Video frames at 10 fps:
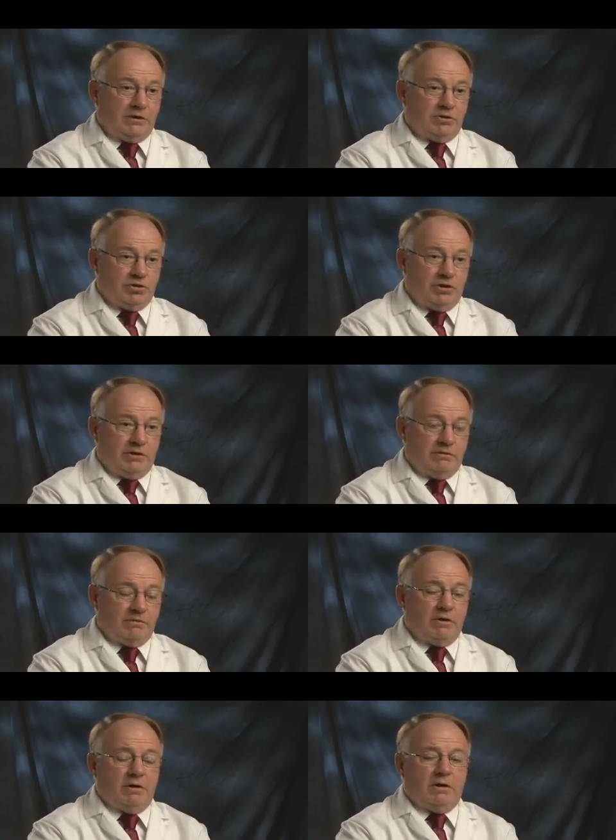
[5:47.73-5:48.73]
achieve.
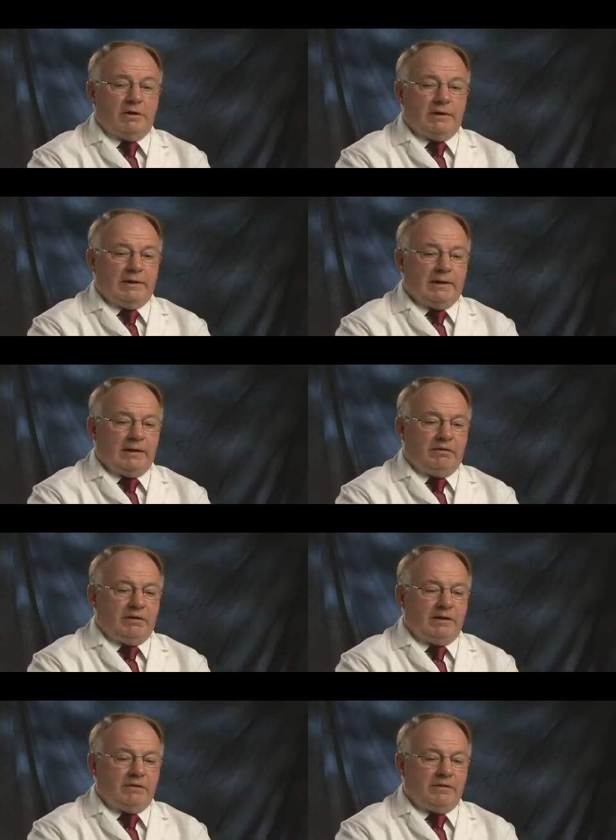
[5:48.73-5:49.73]
I
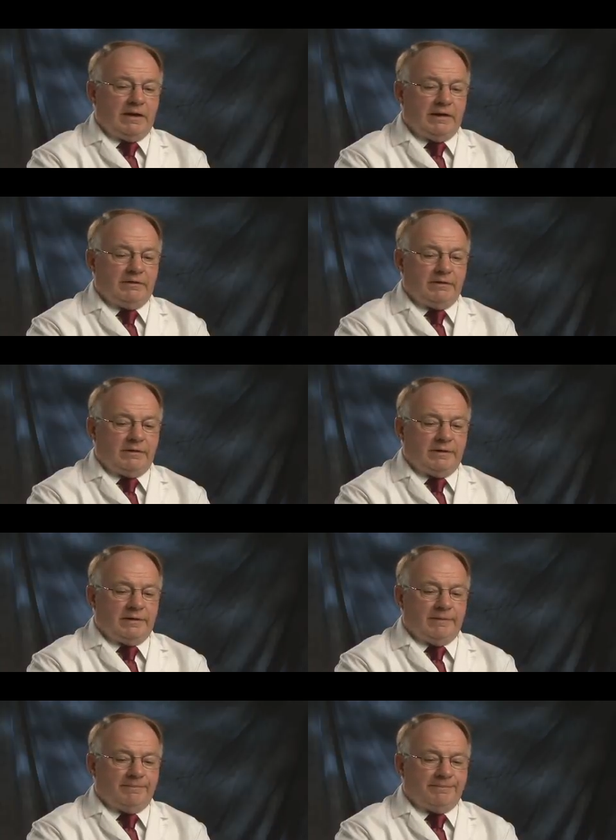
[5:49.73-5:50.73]
think that
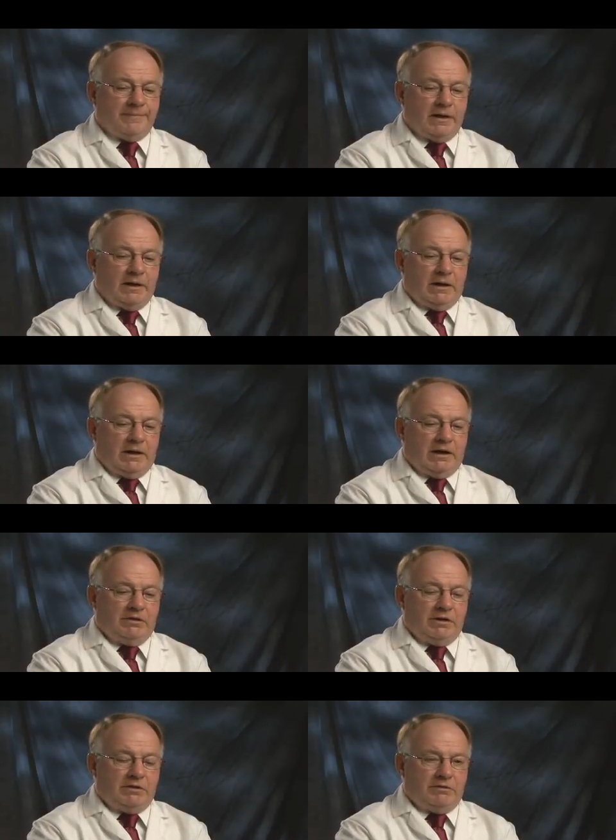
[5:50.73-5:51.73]

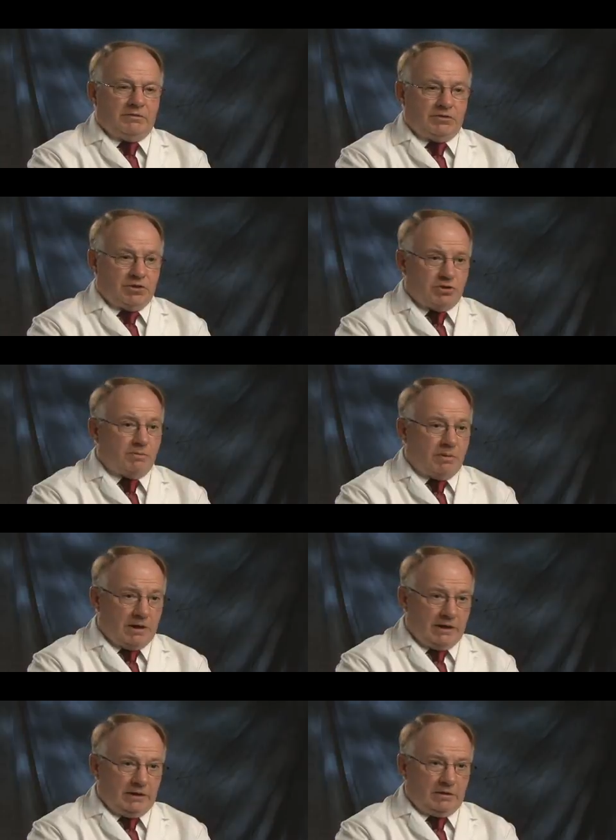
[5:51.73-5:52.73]
the physician
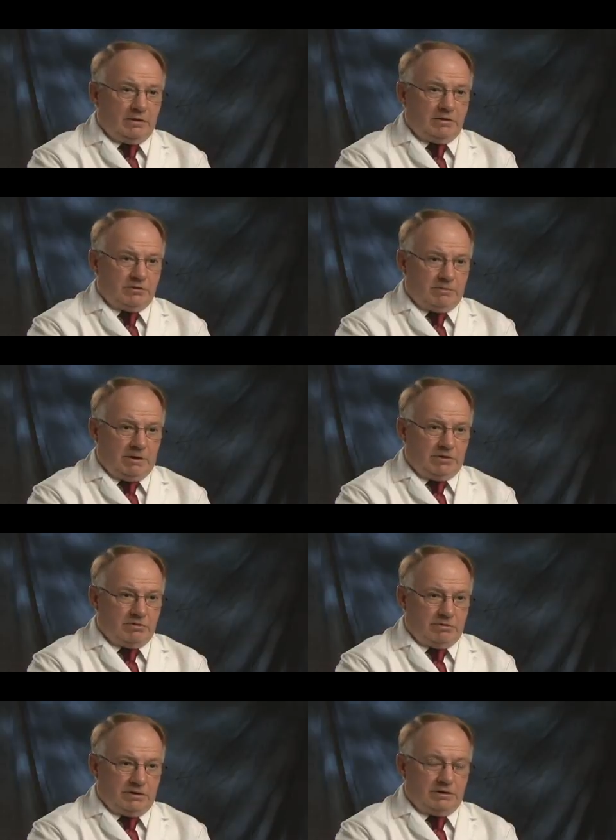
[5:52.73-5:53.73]
buy-in is the
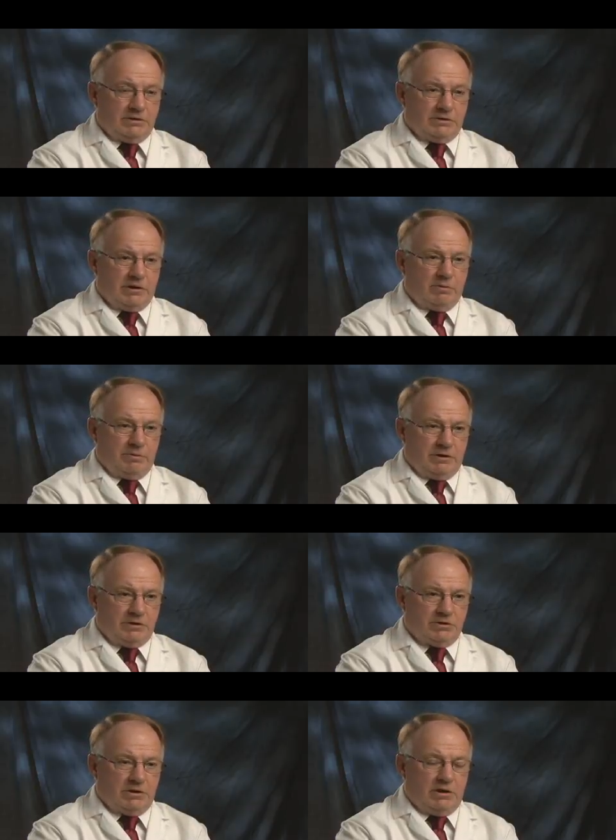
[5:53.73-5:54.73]
major thing that's helped
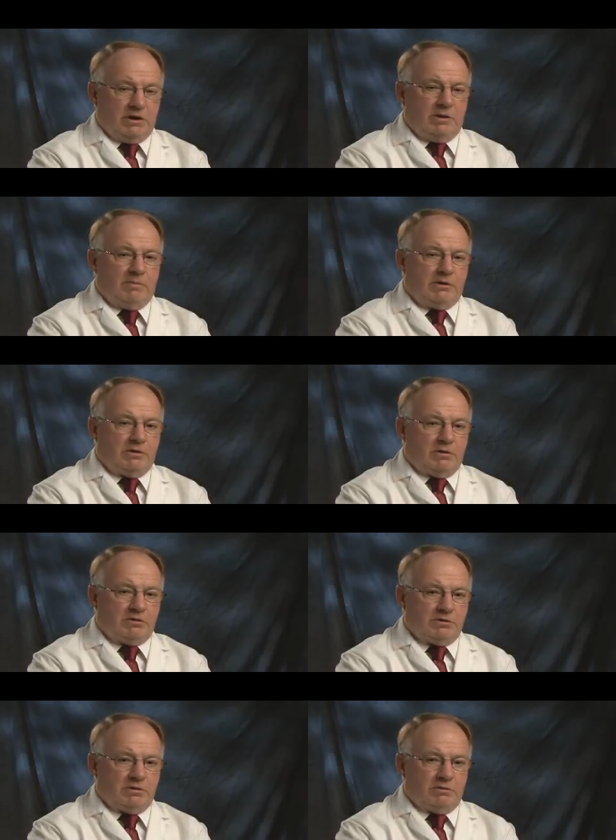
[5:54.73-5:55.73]
this, but it
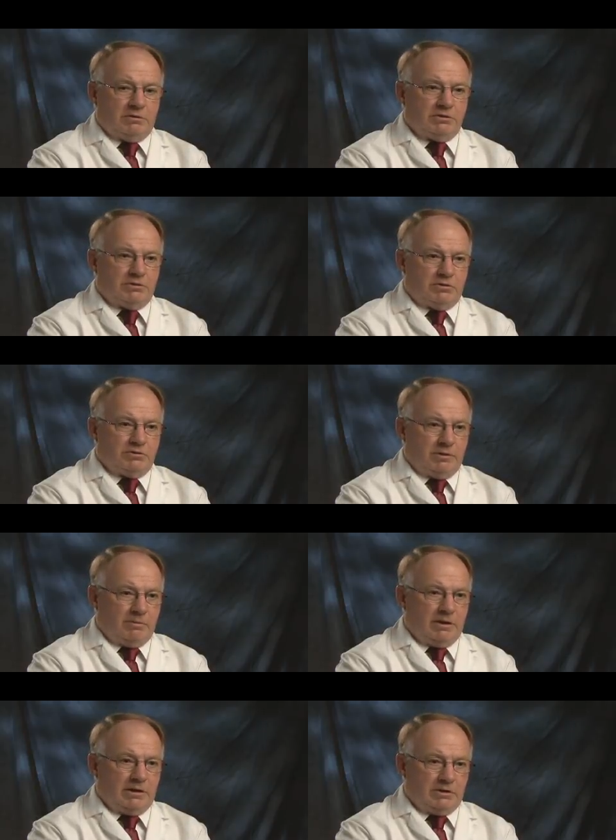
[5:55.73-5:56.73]
also is nursing
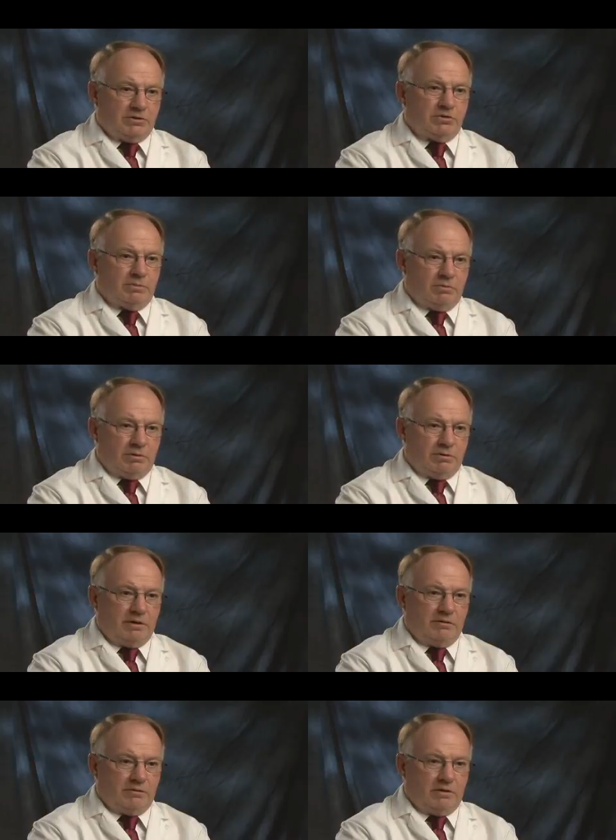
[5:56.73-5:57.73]
buy-in to support
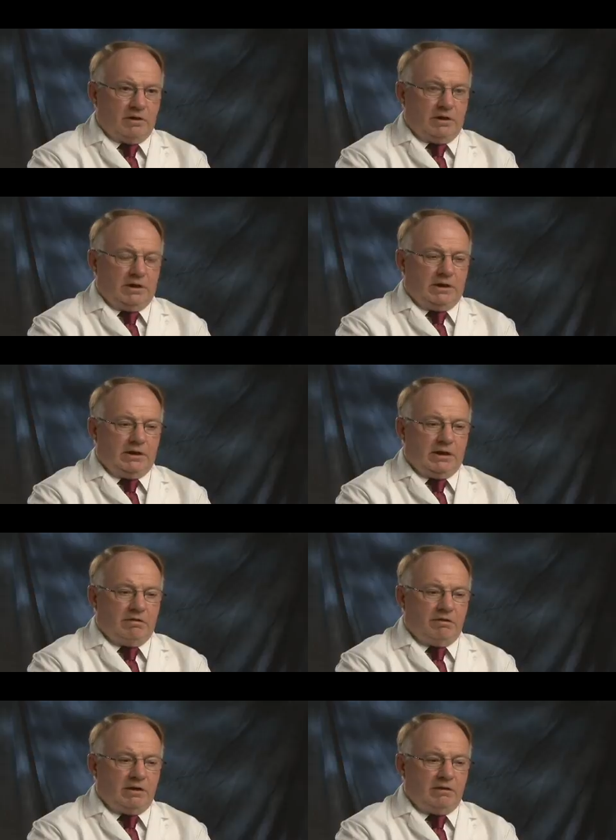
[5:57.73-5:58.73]
this. And
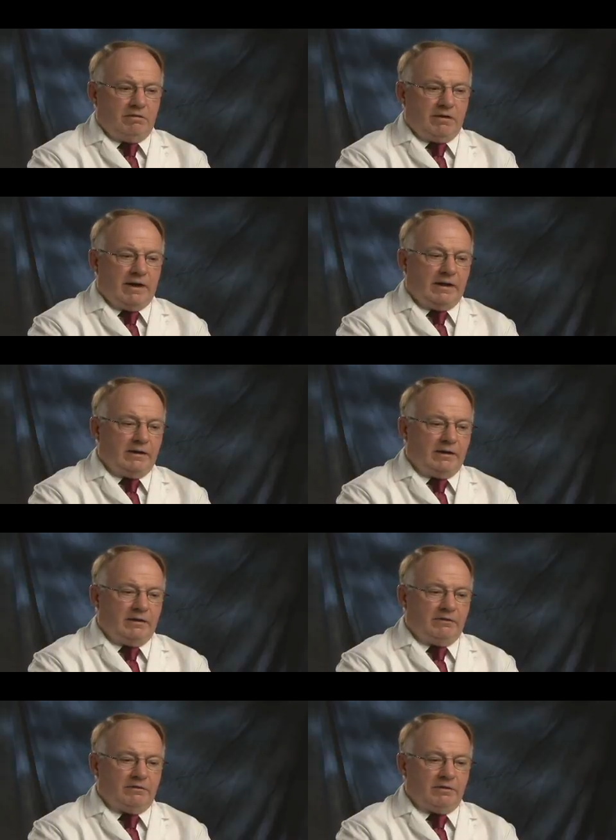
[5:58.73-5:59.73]
I think that
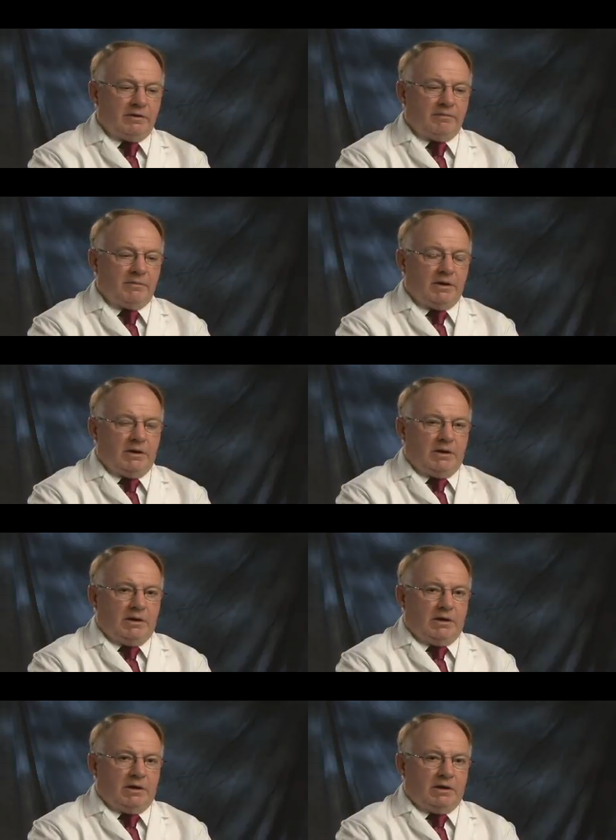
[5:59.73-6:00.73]
it's
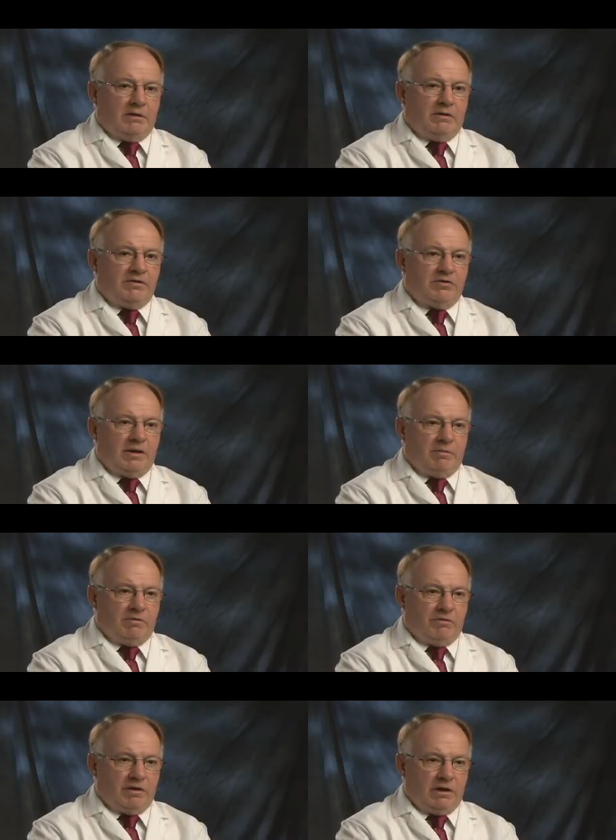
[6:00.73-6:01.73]
this type
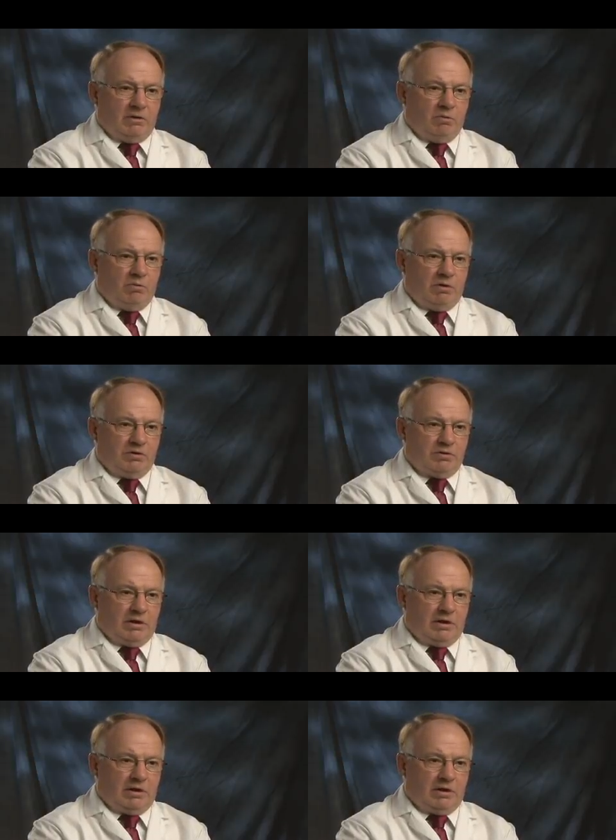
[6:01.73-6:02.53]
of thing which